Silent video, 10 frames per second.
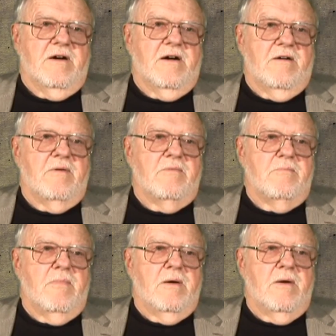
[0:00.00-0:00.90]

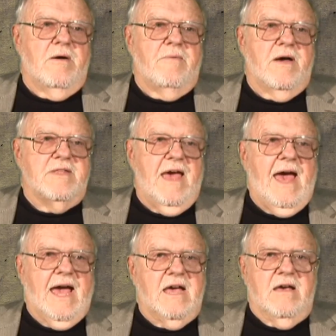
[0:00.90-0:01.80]

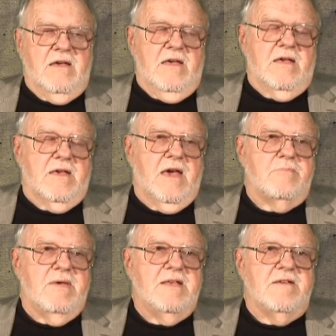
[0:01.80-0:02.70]
attack
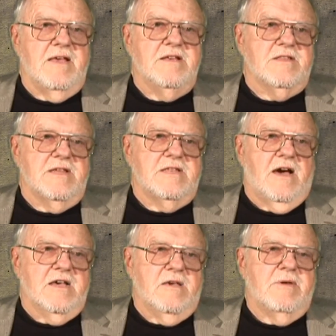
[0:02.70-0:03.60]
can be easily
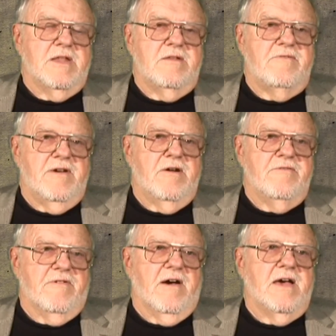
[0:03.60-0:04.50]
documented and
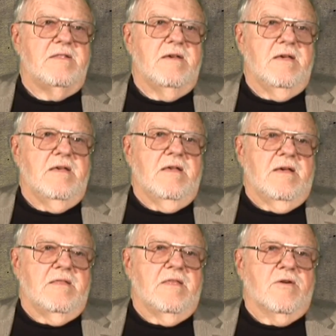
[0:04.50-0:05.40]
verified.
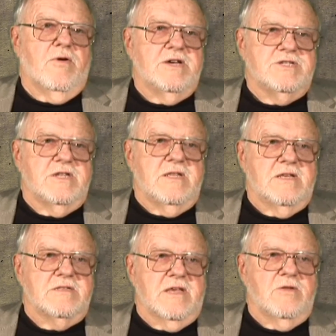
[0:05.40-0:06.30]
And then the question
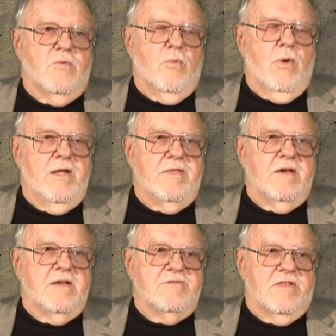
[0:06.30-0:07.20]
is then
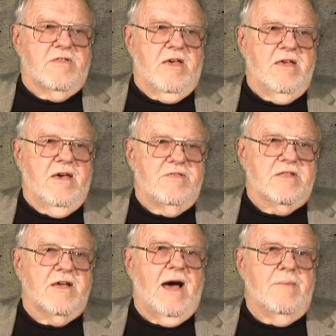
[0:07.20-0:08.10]
what at
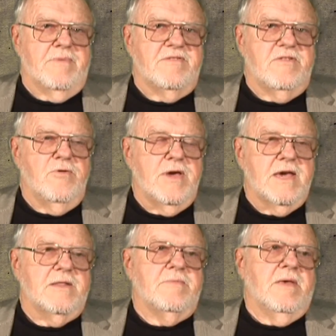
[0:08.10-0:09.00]
the top is
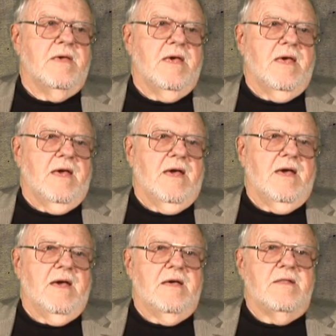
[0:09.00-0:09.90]
doing it,
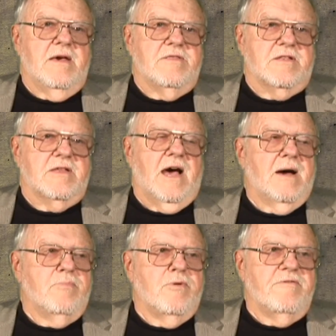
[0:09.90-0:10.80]
and at the
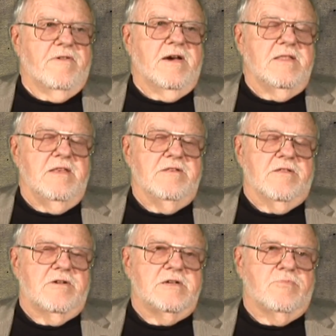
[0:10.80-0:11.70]
top we find these
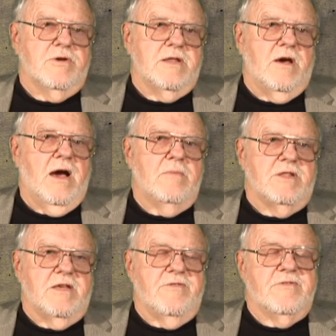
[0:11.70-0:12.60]
large brain
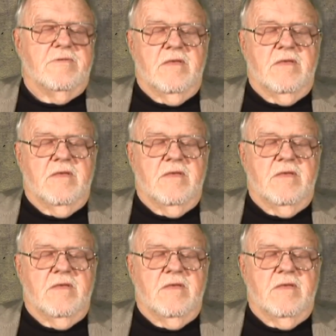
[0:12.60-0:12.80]
hominids.